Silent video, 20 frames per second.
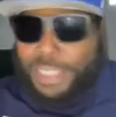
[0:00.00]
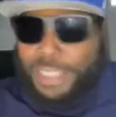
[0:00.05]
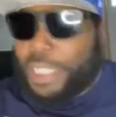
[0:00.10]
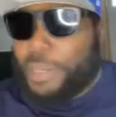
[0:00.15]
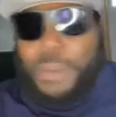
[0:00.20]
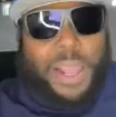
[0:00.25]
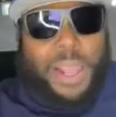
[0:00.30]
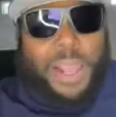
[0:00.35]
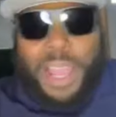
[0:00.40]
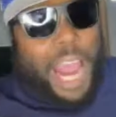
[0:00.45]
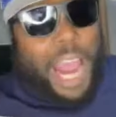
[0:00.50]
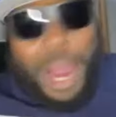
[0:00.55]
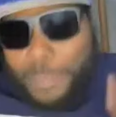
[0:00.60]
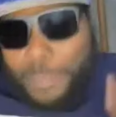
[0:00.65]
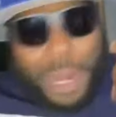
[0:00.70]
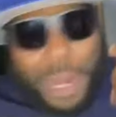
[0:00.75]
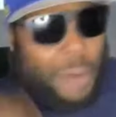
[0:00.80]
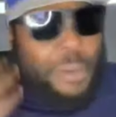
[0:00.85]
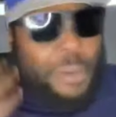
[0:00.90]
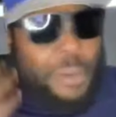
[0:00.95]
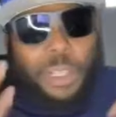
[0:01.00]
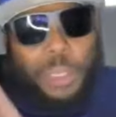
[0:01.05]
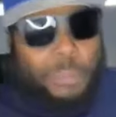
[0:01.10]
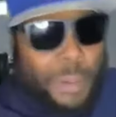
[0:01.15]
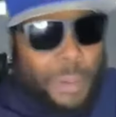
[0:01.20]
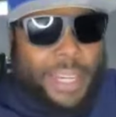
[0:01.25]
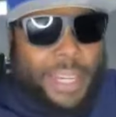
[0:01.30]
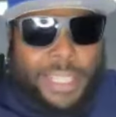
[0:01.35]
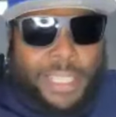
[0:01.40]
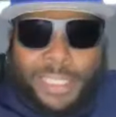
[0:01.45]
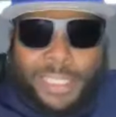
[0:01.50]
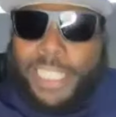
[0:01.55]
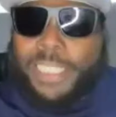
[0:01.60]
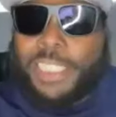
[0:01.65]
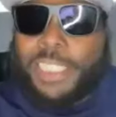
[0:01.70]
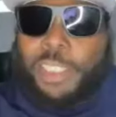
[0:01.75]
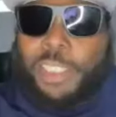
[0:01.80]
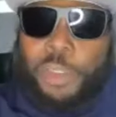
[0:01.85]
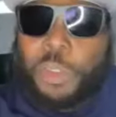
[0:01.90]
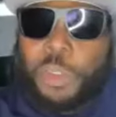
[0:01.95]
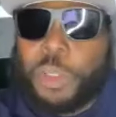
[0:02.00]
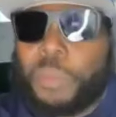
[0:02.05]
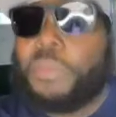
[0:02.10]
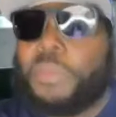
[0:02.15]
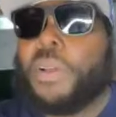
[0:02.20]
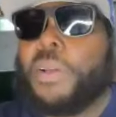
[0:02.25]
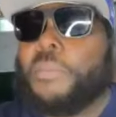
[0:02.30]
and I'm I'm not really paying attention to him.